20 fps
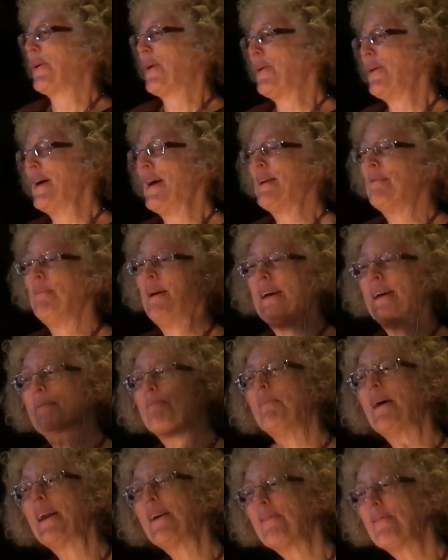go ahead and make a
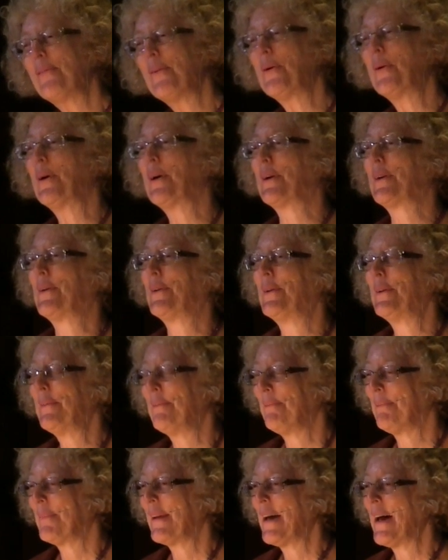
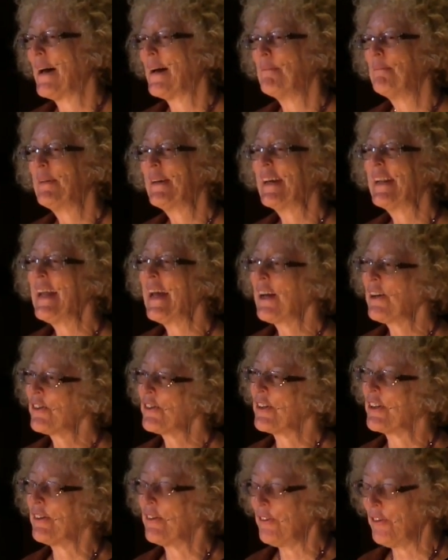metaphorical
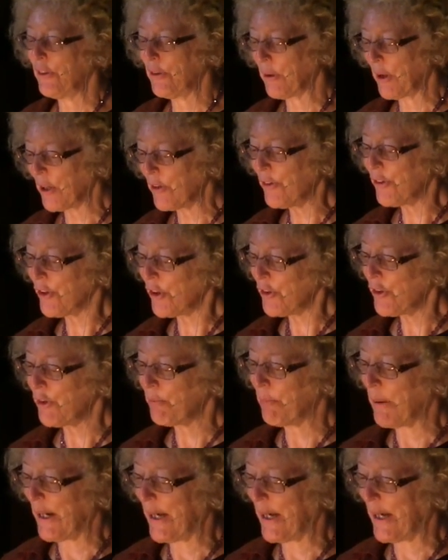connection to our church